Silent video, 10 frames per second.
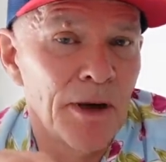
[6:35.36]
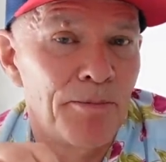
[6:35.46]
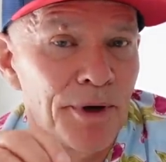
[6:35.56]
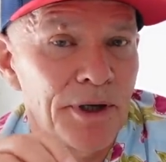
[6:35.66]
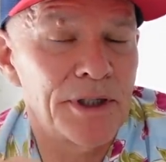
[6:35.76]

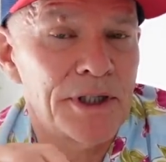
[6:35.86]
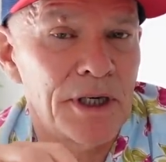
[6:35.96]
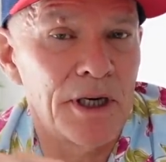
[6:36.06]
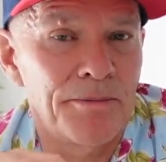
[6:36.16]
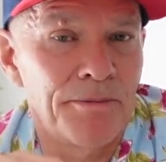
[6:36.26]
But
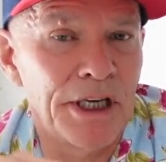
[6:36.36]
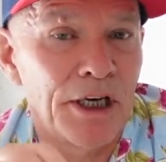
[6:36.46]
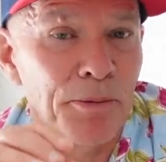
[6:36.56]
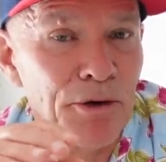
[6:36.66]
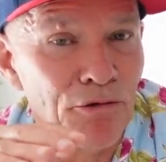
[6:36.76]
um,
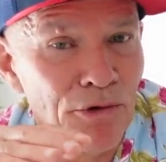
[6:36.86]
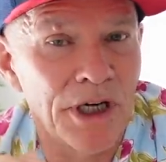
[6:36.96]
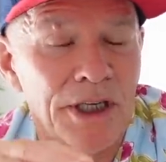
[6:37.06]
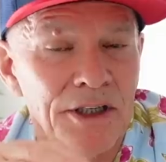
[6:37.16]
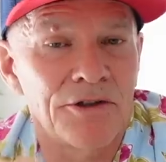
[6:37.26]
it'll be
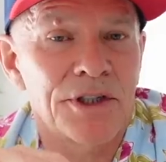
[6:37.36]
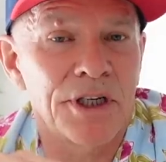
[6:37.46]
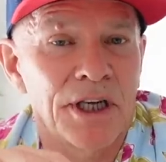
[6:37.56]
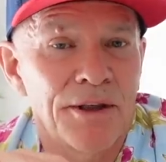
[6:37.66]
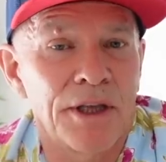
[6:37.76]
really
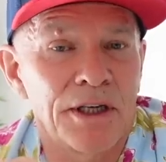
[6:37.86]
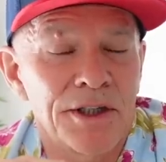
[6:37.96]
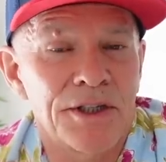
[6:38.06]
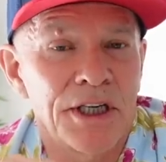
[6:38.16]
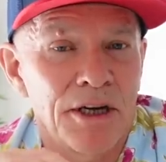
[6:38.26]
interesting, I think,
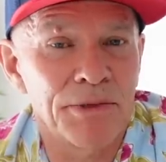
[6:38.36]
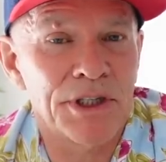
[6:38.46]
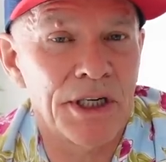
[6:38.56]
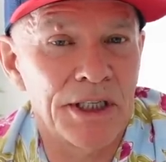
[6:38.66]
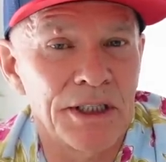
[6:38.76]
to see how
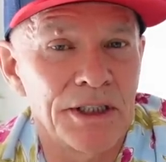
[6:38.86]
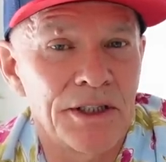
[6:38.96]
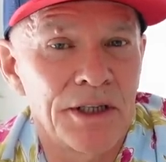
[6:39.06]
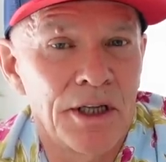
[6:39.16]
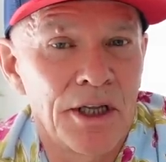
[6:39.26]

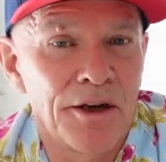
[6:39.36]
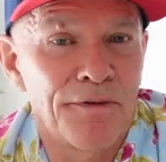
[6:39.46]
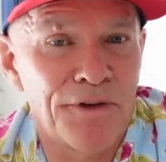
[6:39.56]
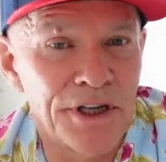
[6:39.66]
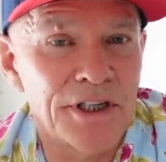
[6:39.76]
Mercedes
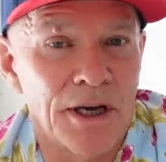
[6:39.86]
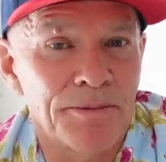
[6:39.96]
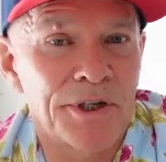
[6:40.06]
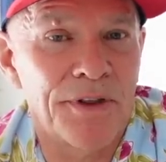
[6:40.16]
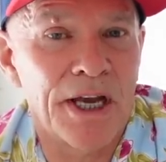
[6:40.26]
face
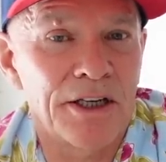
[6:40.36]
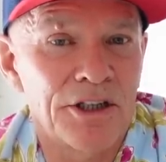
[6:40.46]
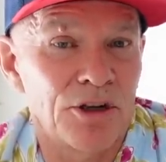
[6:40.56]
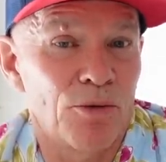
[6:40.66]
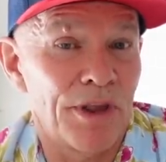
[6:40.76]
up to that
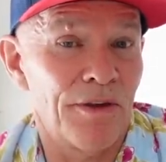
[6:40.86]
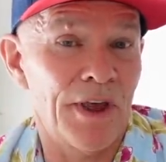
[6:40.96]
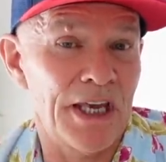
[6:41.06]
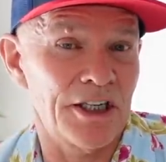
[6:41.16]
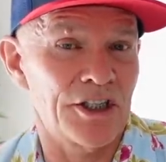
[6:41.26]
issue. Whether
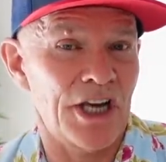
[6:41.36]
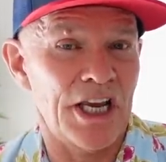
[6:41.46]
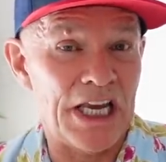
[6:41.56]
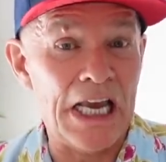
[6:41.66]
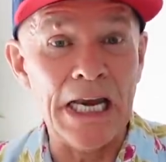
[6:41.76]
they can
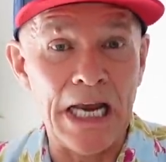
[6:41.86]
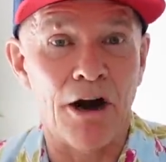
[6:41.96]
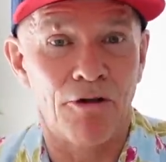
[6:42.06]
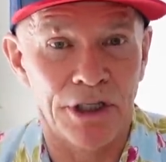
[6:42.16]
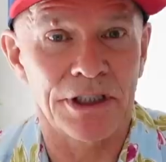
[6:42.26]
take
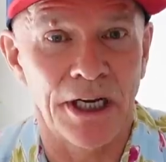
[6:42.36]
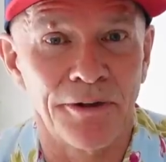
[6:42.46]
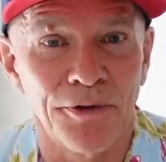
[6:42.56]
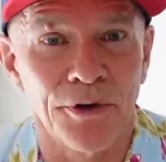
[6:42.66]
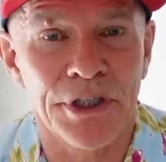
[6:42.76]
inherent
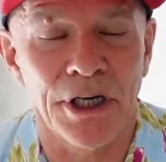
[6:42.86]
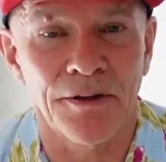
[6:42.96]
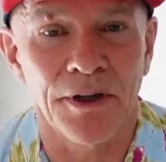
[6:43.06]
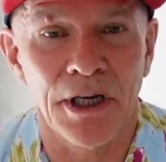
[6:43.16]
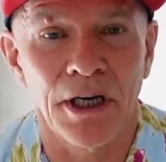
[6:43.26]
downforce out of
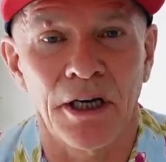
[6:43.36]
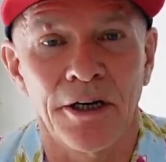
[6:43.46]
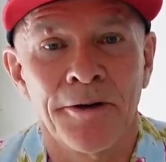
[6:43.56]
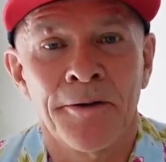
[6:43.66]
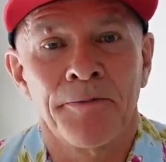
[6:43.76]
the
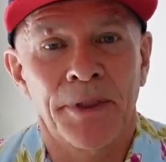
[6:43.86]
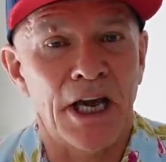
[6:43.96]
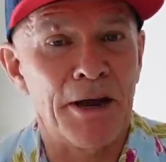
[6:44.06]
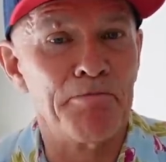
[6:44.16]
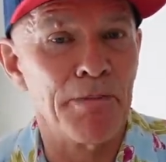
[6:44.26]
car
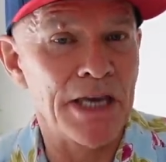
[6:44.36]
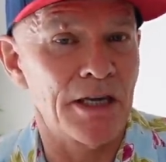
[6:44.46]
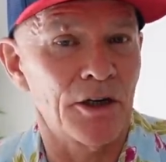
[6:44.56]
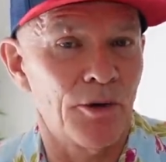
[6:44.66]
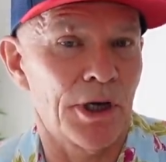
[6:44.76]
and make
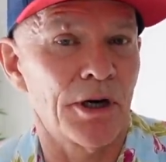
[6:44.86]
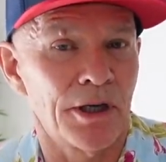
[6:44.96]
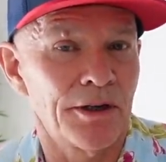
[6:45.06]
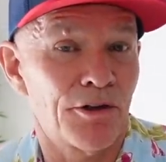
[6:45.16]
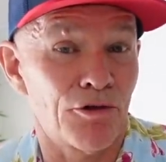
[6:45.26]
it
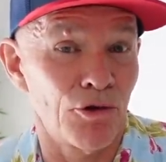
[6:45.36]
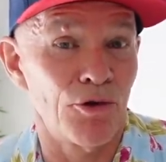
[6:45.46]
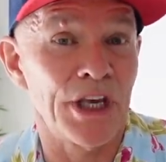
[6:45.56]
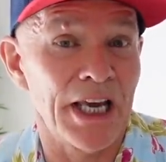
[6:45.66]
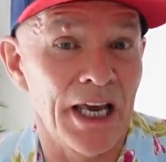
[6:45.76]
quicker through
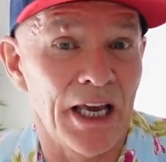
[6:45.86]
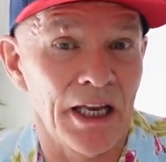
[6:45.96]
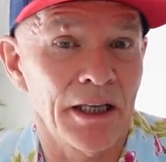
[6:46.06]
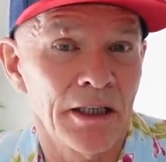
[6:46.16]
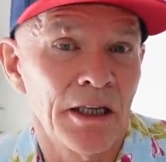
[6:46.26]
the
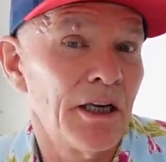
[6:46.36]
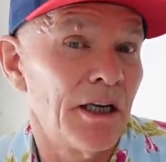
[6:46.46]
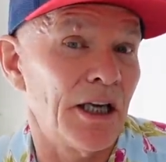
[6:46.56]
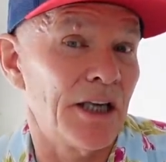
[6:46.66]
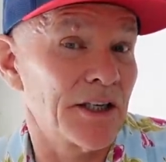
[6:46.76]
air
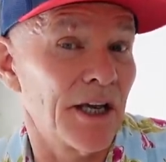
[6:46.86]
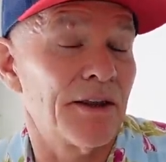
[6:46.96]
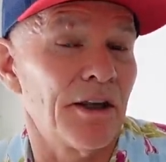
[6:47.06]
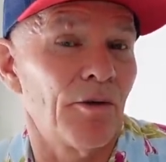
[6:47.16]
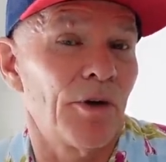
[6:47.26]
is, I
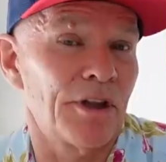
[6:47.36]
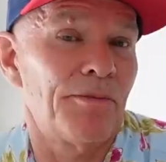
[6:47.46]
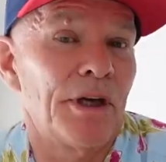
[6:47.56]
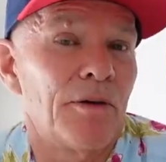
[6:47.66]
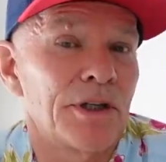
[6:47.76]
think, one of the
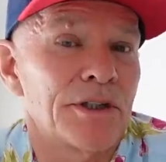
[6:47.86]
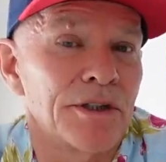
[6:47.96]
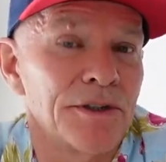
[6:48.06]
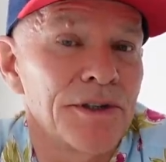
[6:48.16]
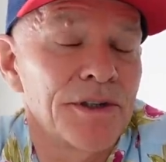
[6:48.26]
big
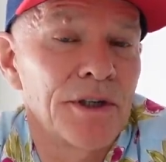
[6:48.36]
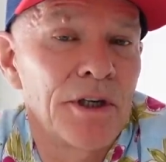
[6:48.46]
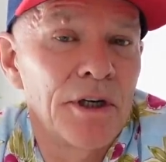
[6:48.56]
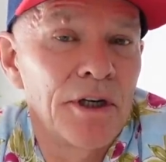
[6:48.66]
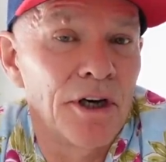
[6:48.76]
questions
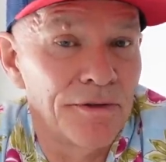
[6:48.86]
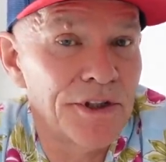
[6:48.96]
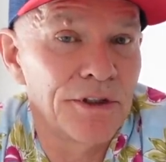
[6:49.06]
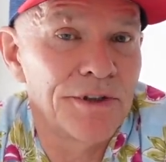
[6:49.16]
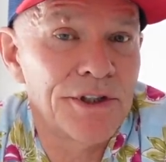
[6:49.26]
of
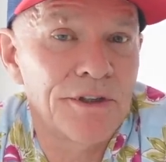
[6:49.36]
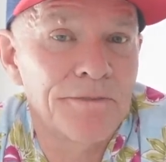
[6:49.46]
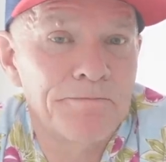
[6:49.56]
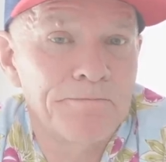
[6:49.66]
Silverstone.